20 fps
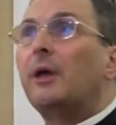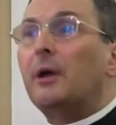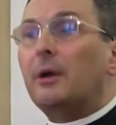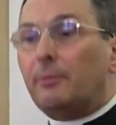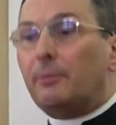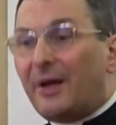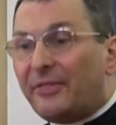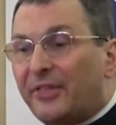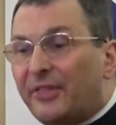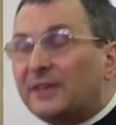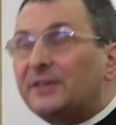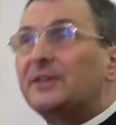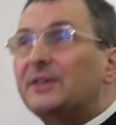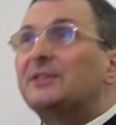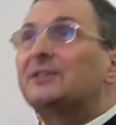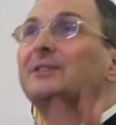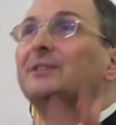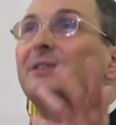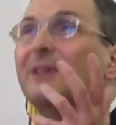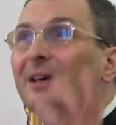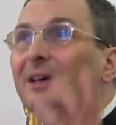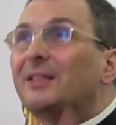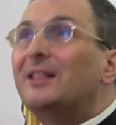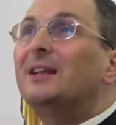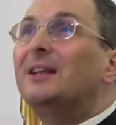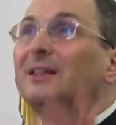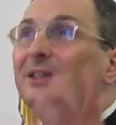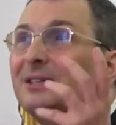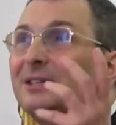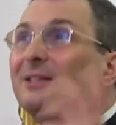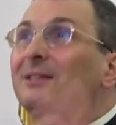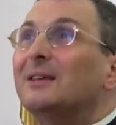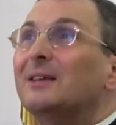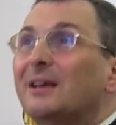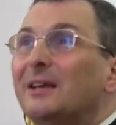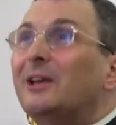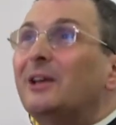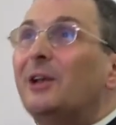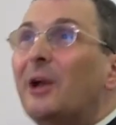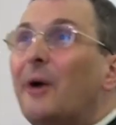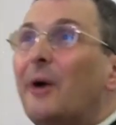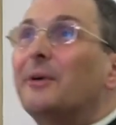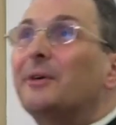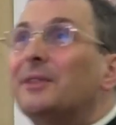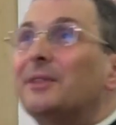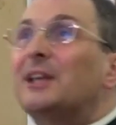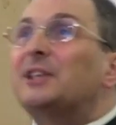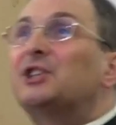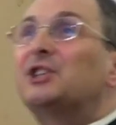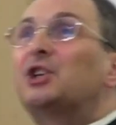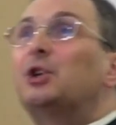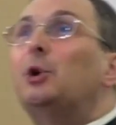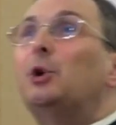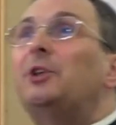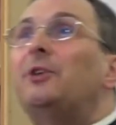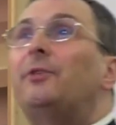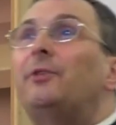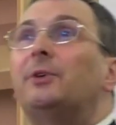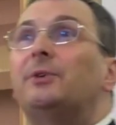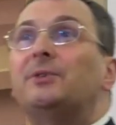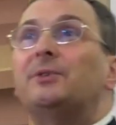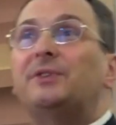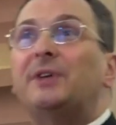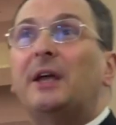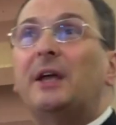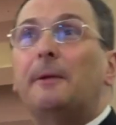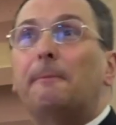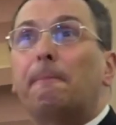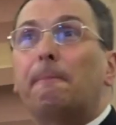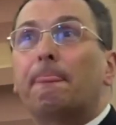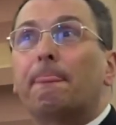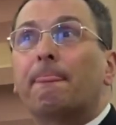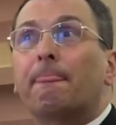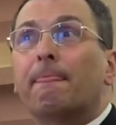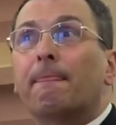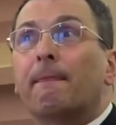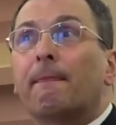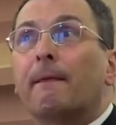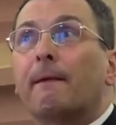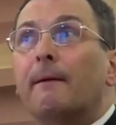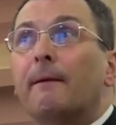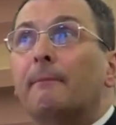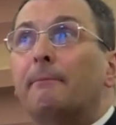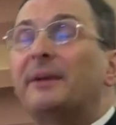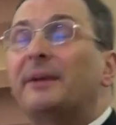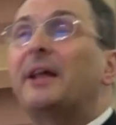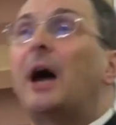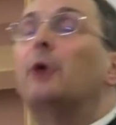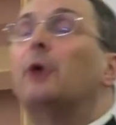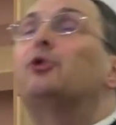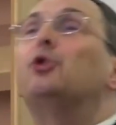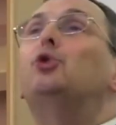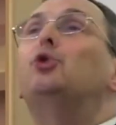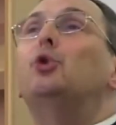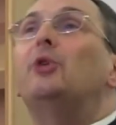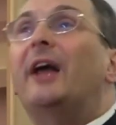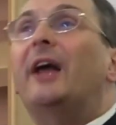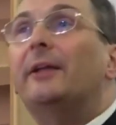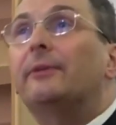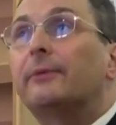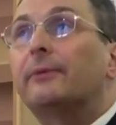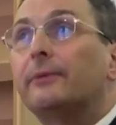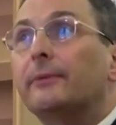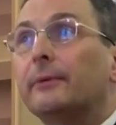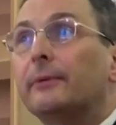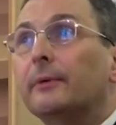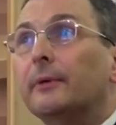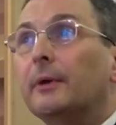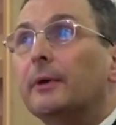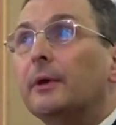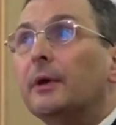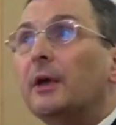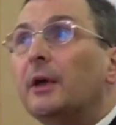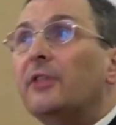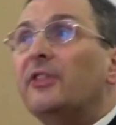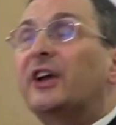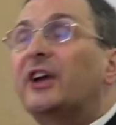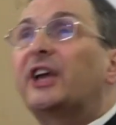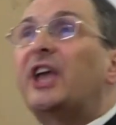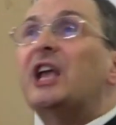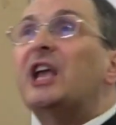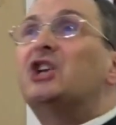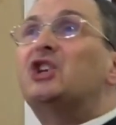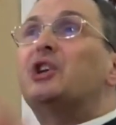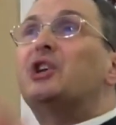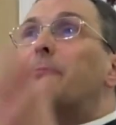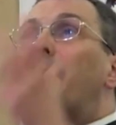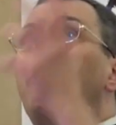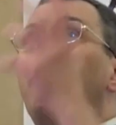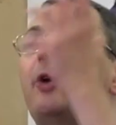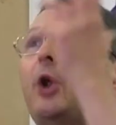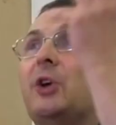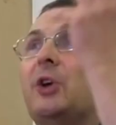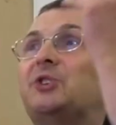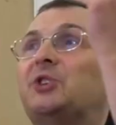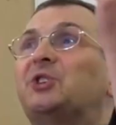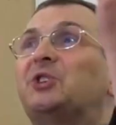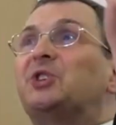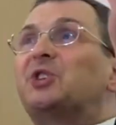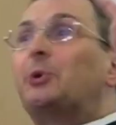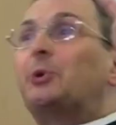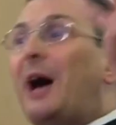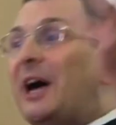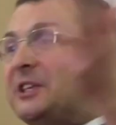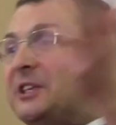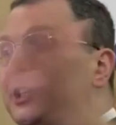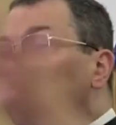But that is, that's beautiful to say. But how to do that? The kingship of our Lord Jesus Christ